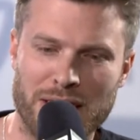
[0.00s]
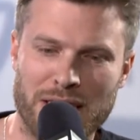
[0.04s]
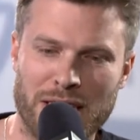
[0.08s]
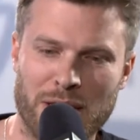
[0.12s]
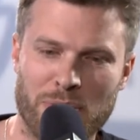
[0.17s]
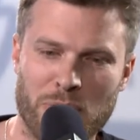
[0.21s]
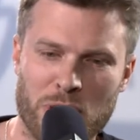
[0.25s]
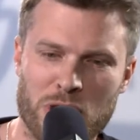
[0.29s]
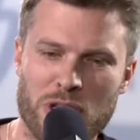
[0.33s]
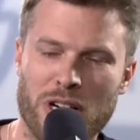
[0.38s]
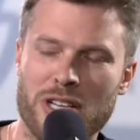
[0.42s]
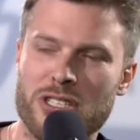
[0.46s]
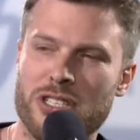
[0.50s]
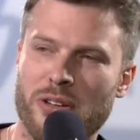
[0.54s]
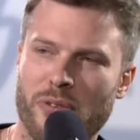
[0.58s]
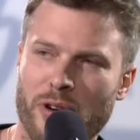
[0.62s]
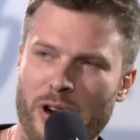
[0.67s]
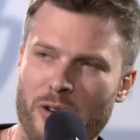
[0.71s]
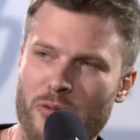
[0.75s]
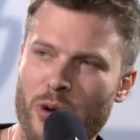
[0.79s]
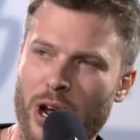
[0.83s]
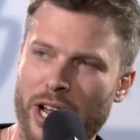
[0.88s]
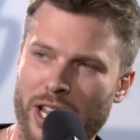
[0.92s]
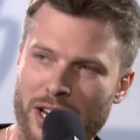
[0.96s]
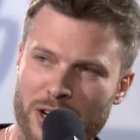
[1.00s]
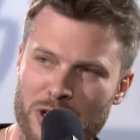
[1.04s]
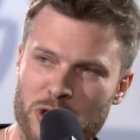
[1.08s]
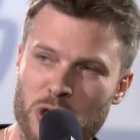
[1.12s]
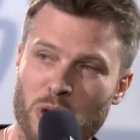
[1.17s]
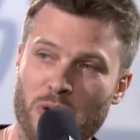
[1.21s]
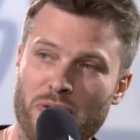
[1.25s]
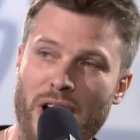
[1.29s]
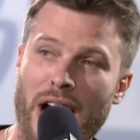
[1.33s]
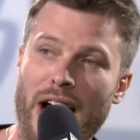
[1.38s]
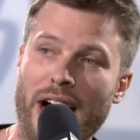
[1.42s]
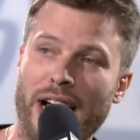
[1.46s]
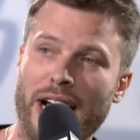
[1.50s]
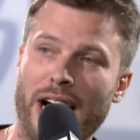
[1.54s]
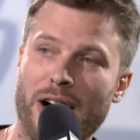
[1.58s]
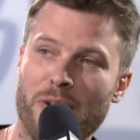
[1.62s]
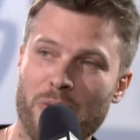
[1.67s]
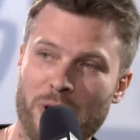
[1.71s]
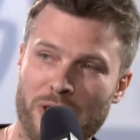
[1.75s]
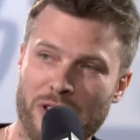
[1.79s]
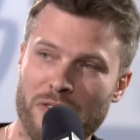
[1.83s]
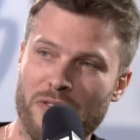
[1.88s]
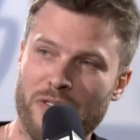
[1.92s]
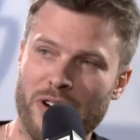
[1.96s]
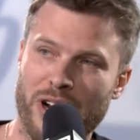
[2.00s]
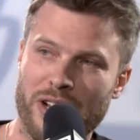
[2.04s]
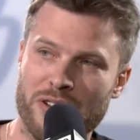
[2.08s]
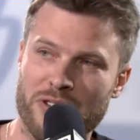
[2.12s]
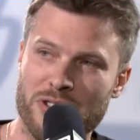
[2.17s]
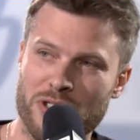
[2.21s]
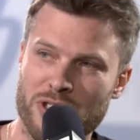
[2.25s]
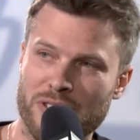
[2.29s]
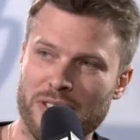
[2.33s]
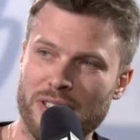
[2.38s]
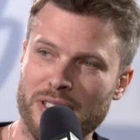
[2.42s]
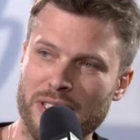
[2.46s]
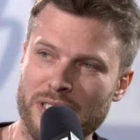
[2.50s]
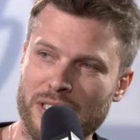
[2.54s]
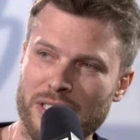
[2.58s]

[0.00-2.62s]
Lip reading: But it's nice having a regular sort of hangout with your friends